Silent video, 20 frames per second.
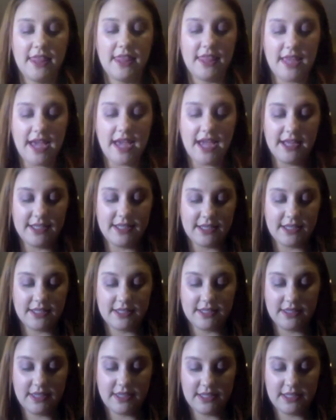That
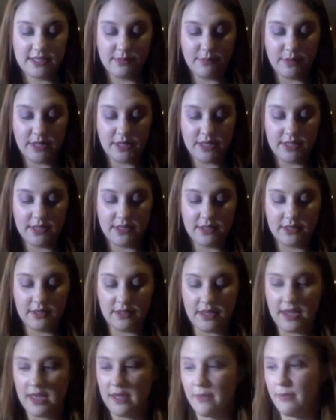is this month's
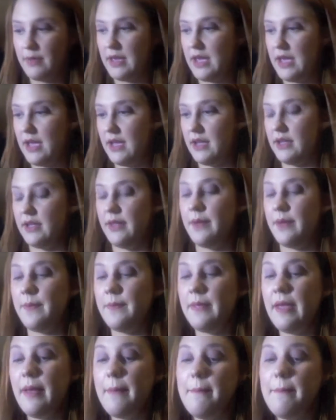glam bag.
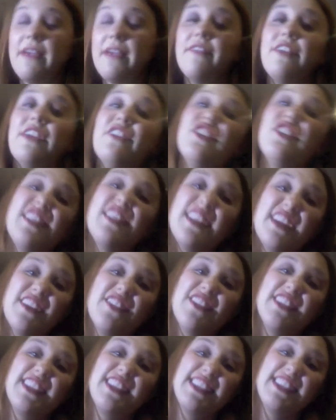My favorite thing
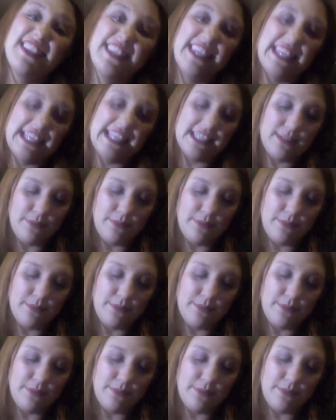with this